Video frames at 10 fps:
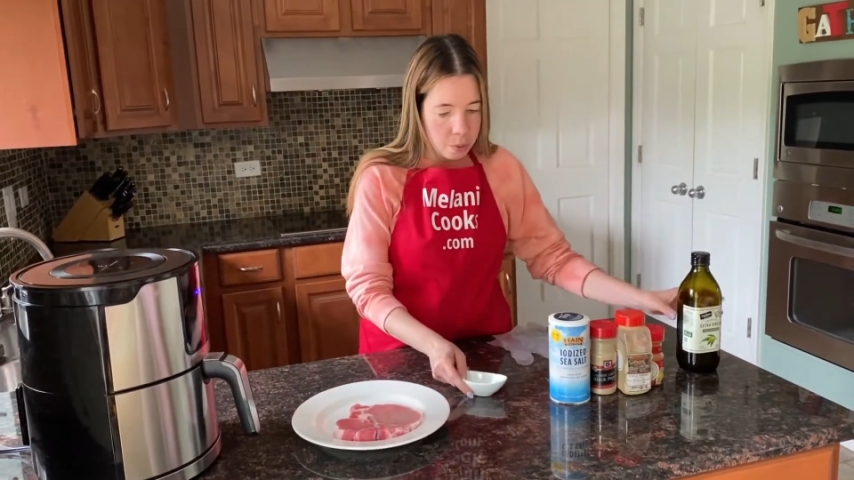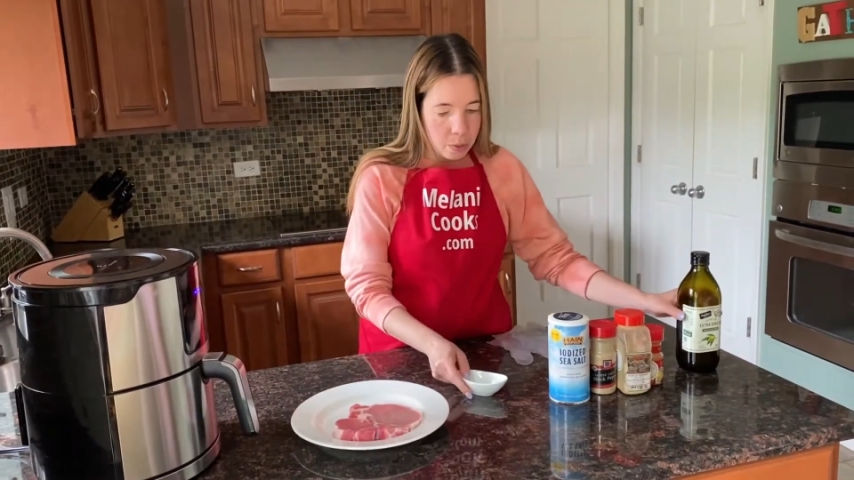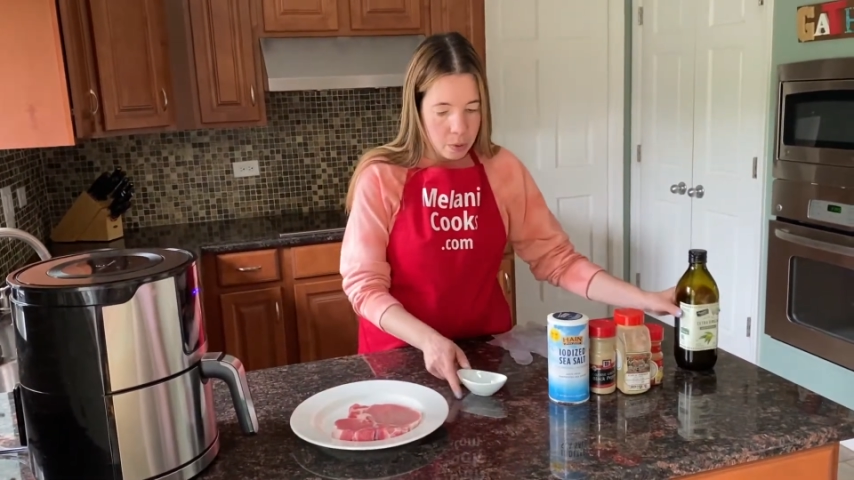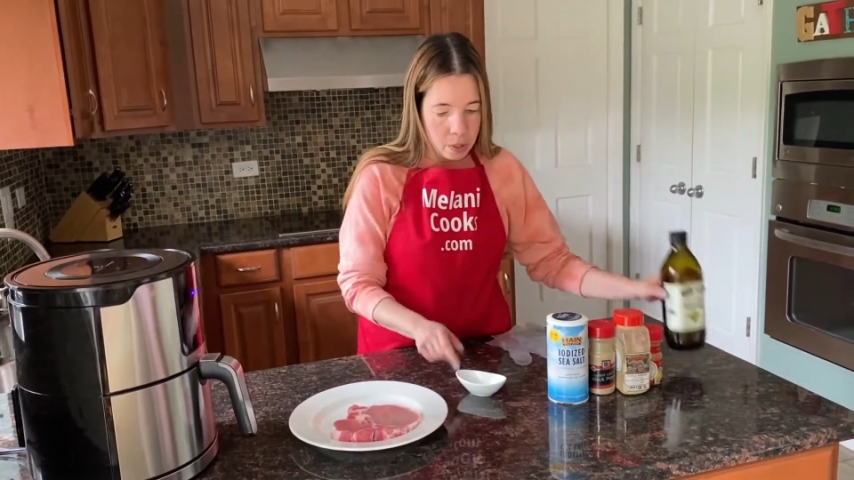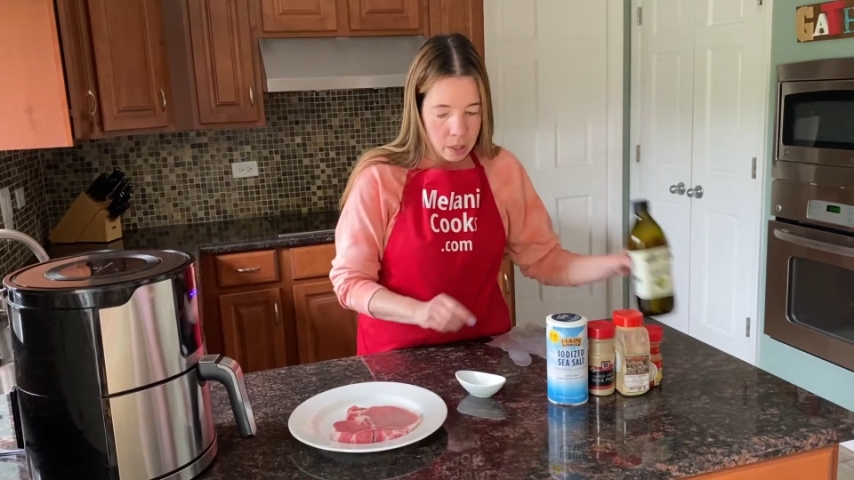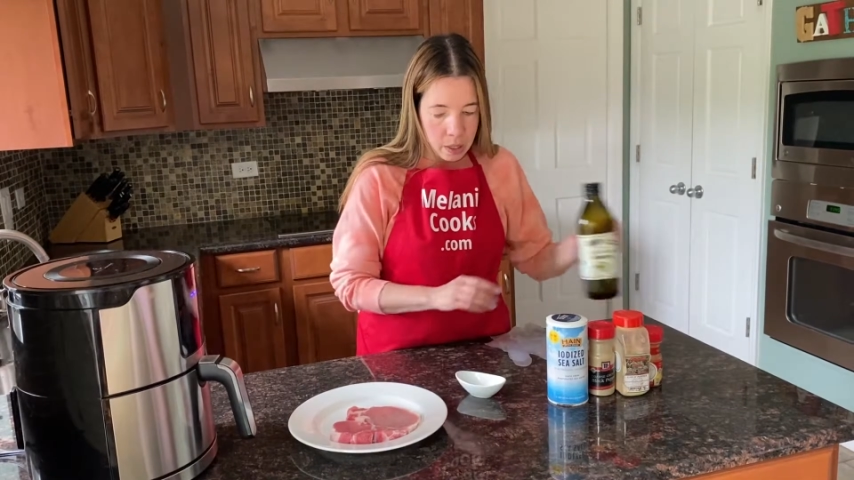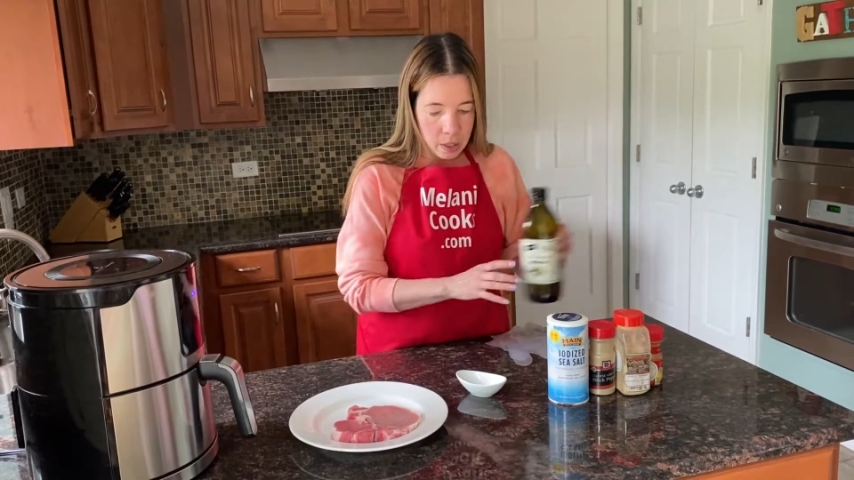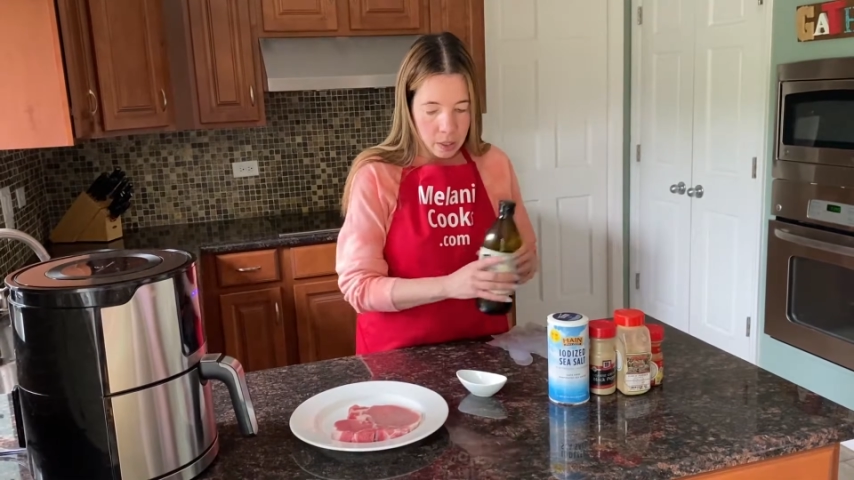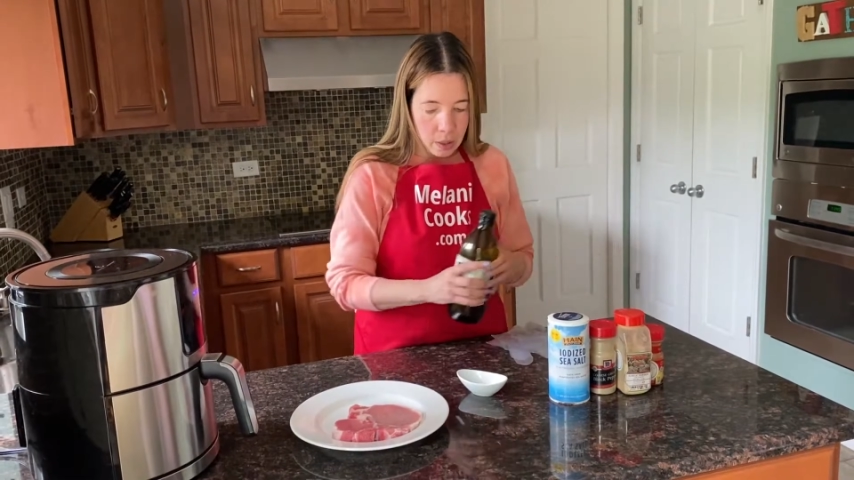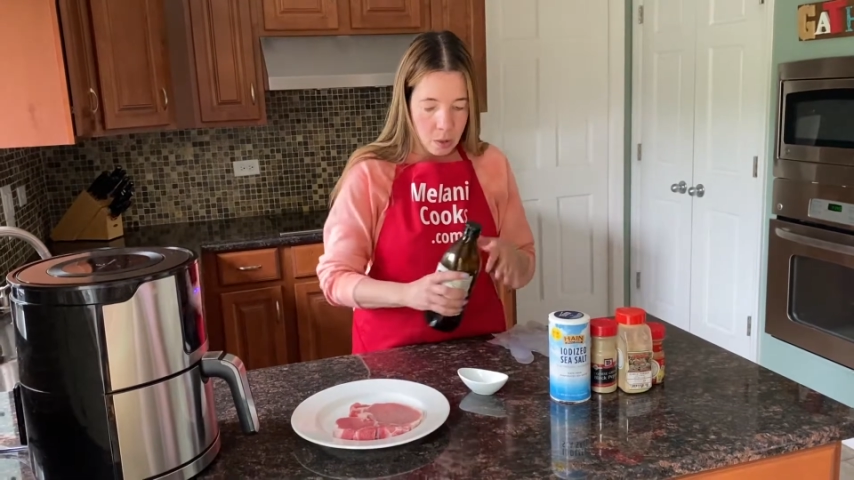pour
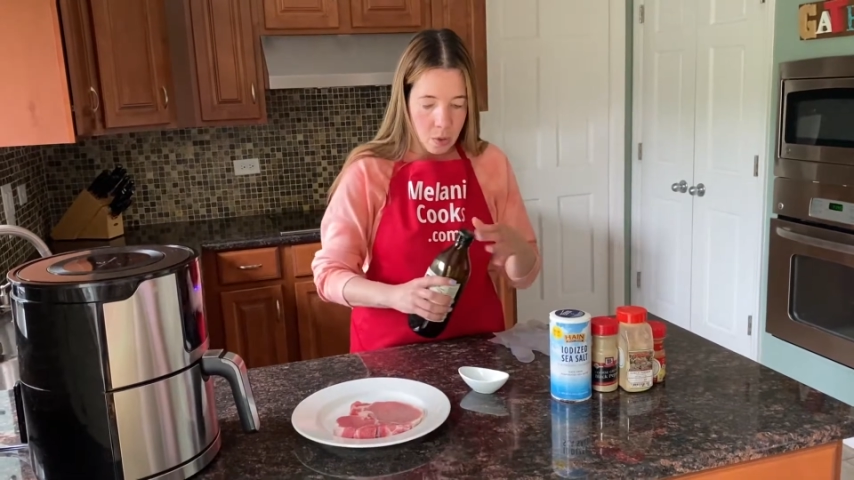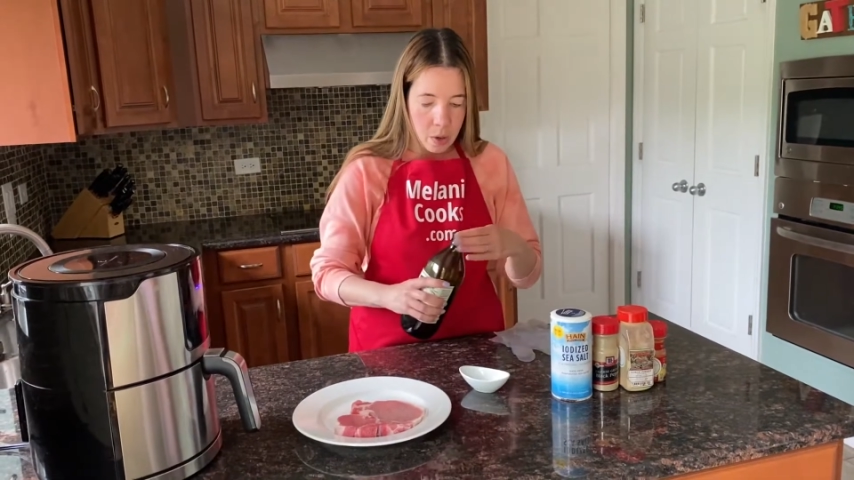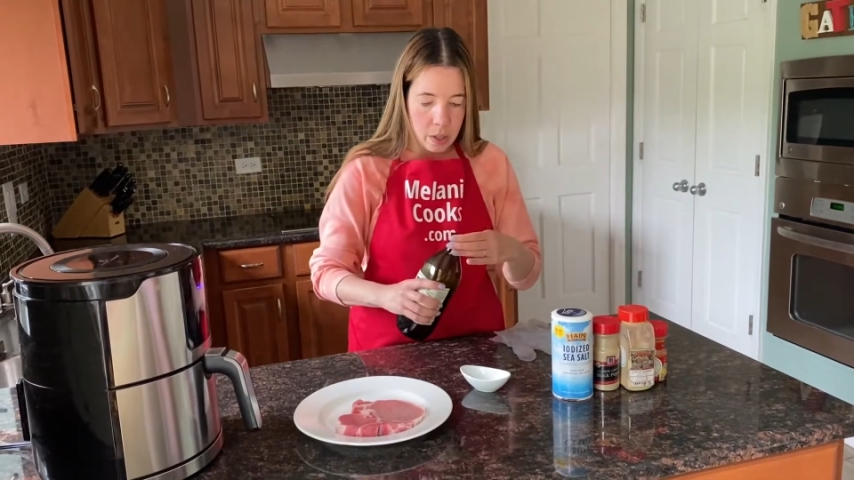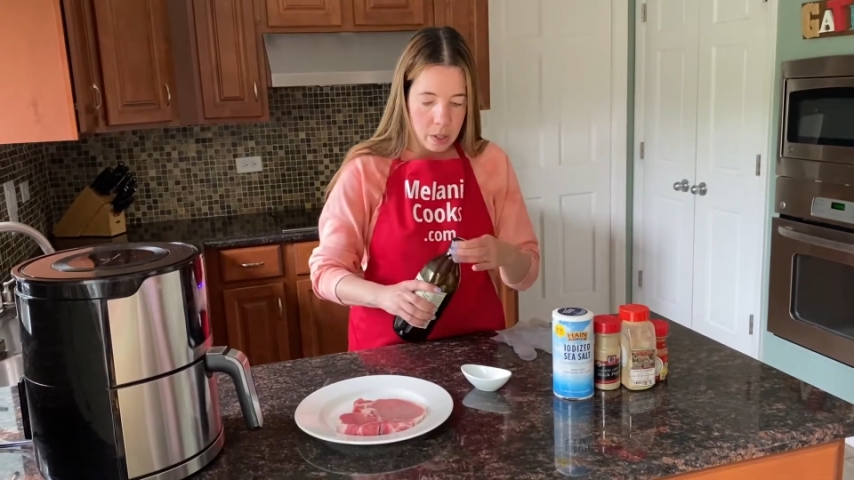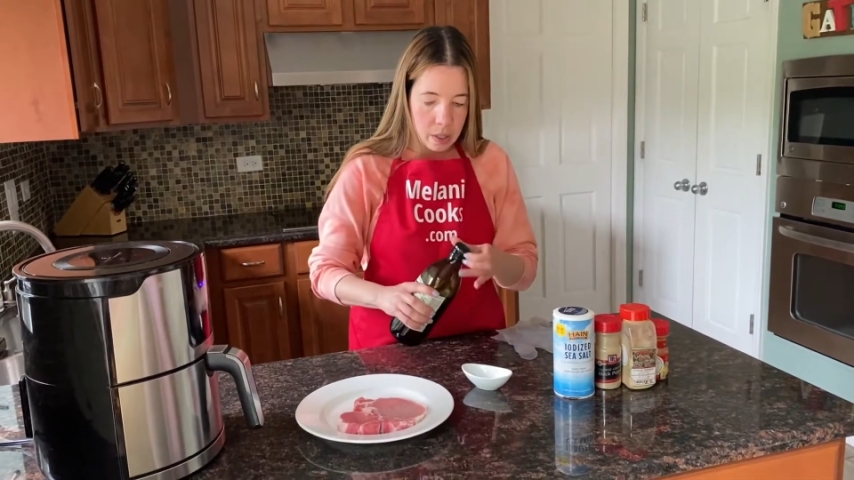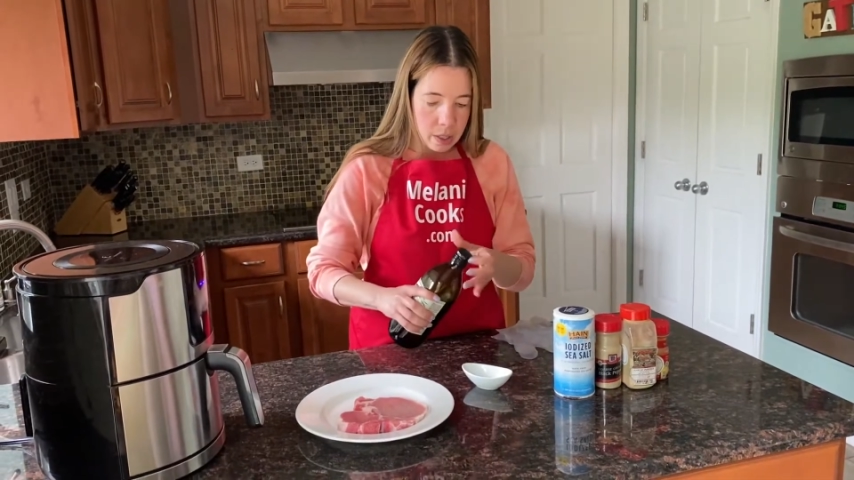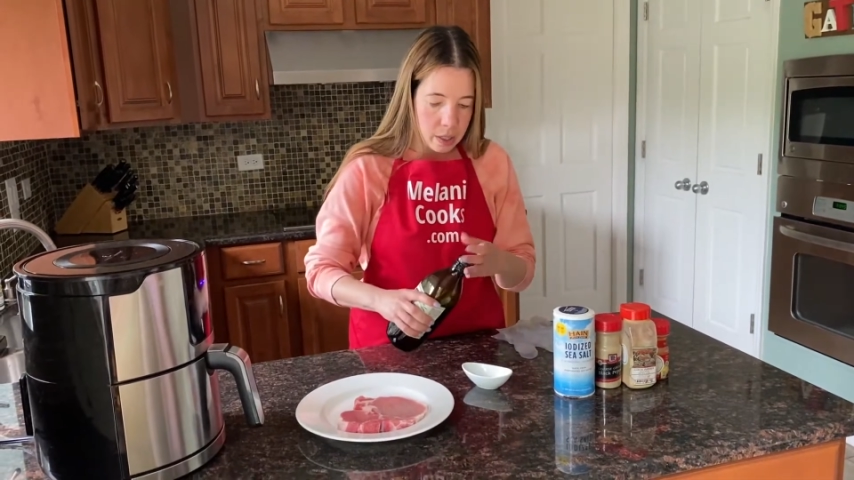a little oil